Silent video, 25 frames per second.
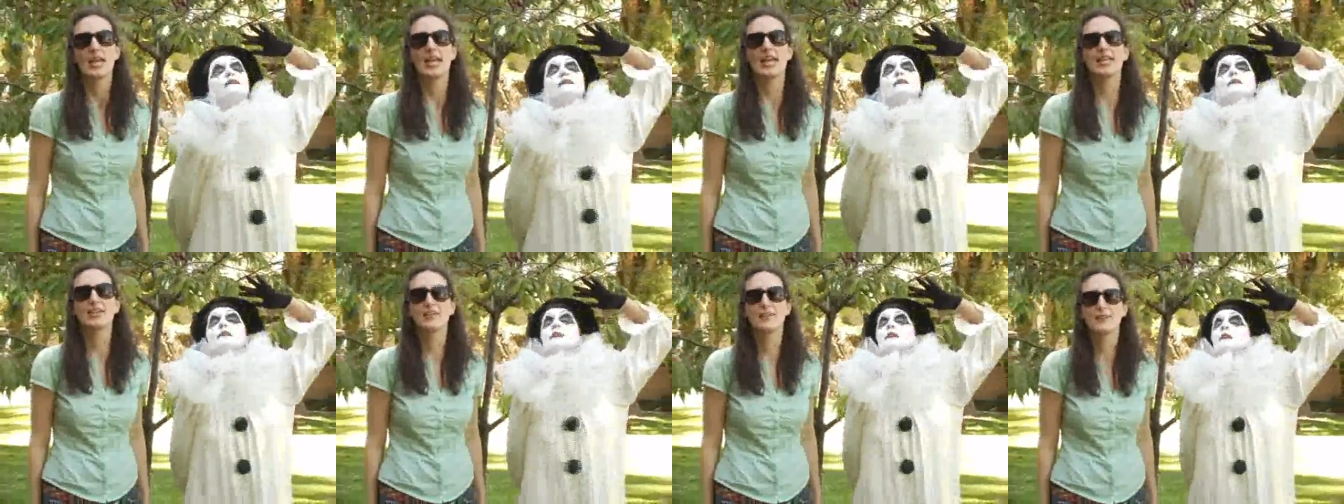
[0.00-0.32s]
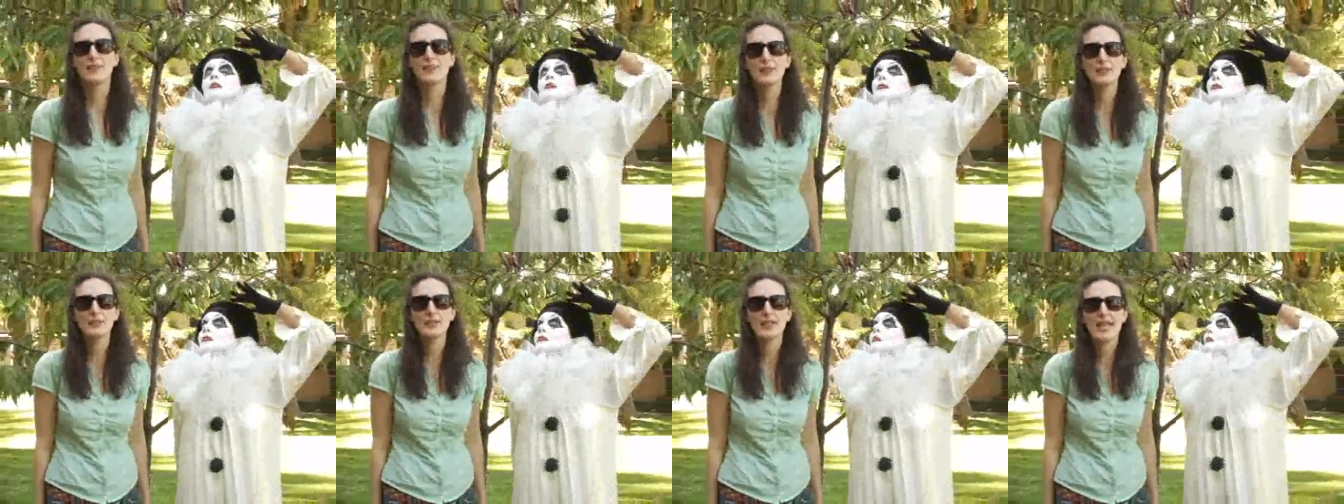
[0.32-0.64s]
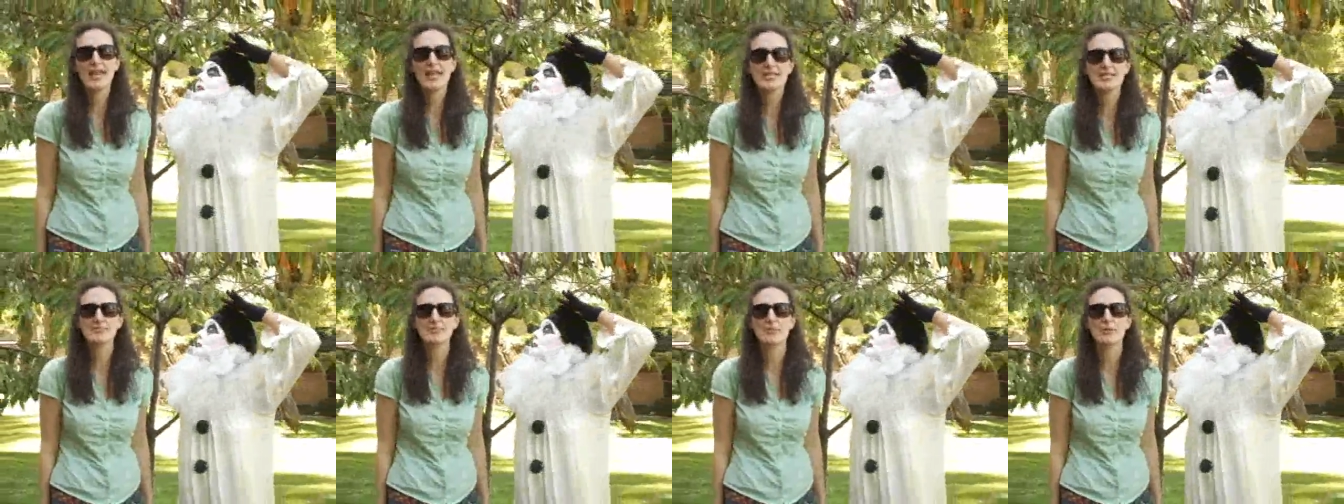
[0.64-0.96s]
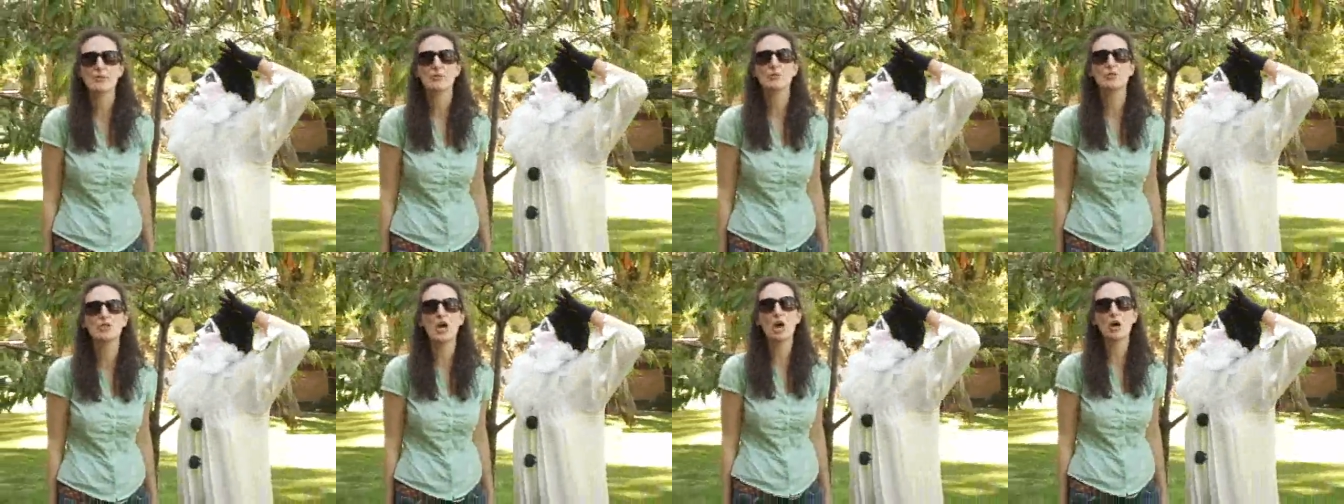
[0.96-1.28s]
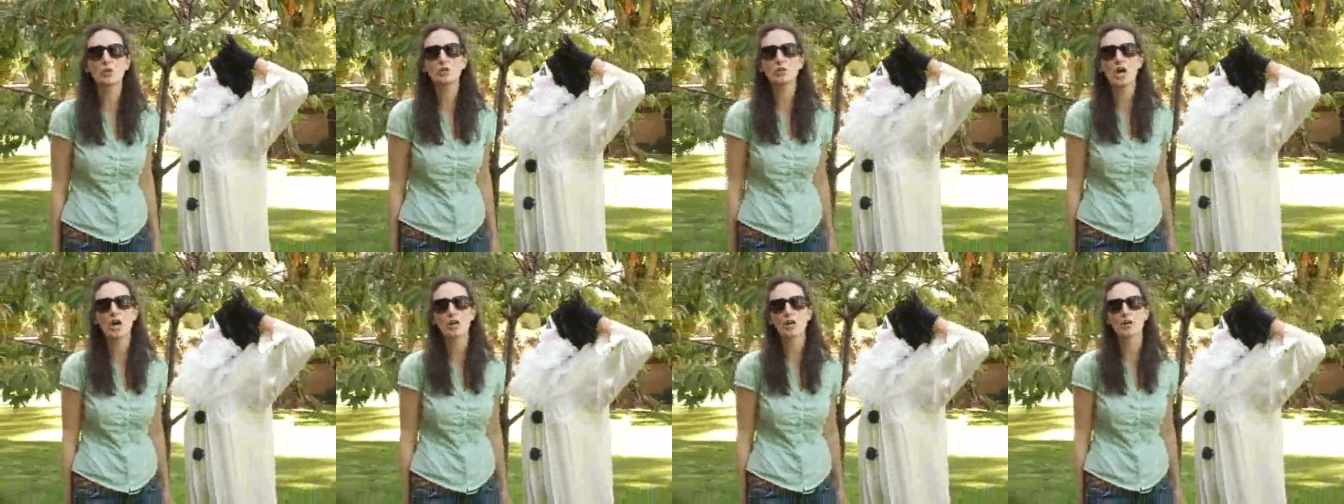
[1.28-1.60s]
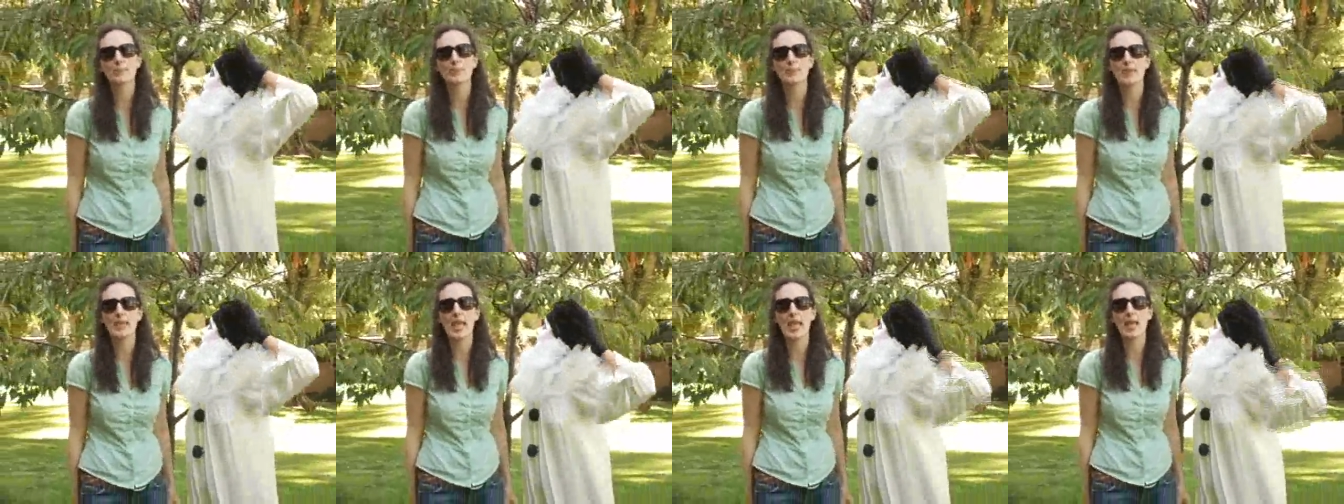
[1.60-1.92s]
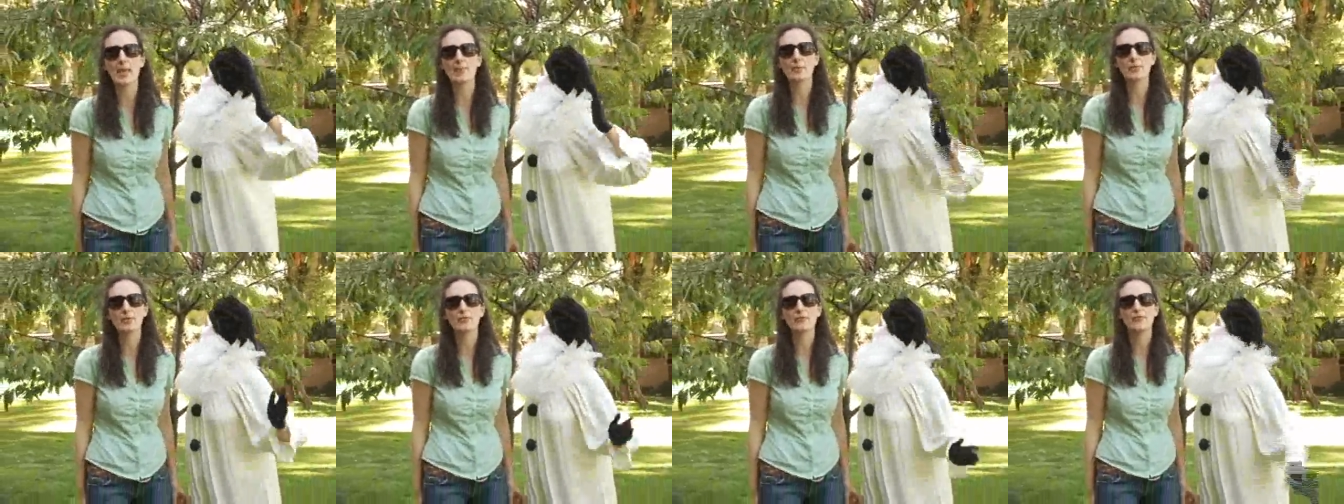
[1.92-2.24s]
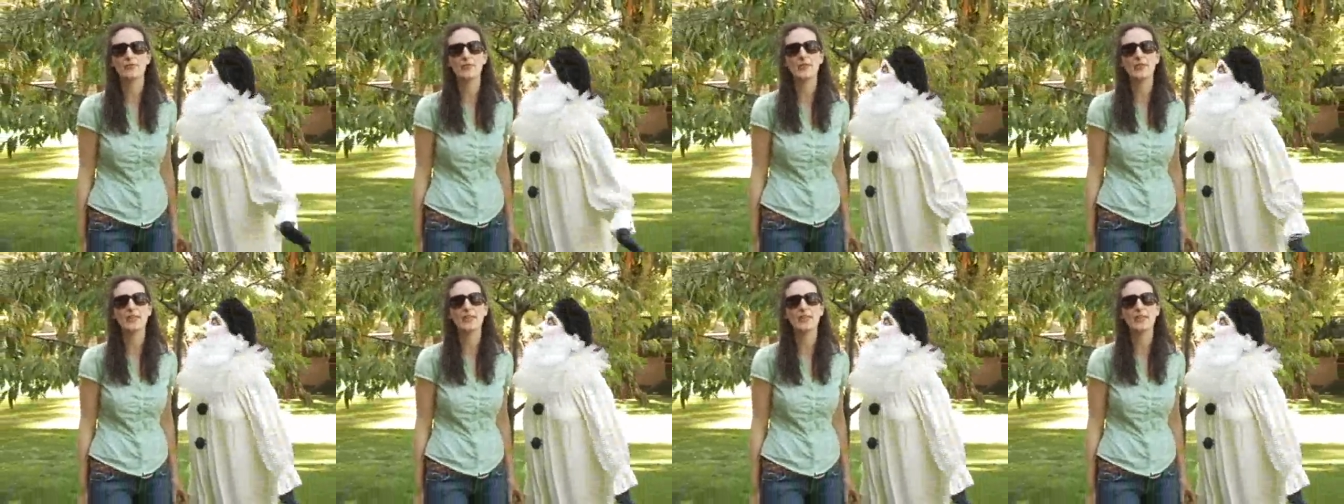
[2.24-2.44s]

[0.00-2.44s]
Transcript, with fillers: In a few days, we will no longer be able to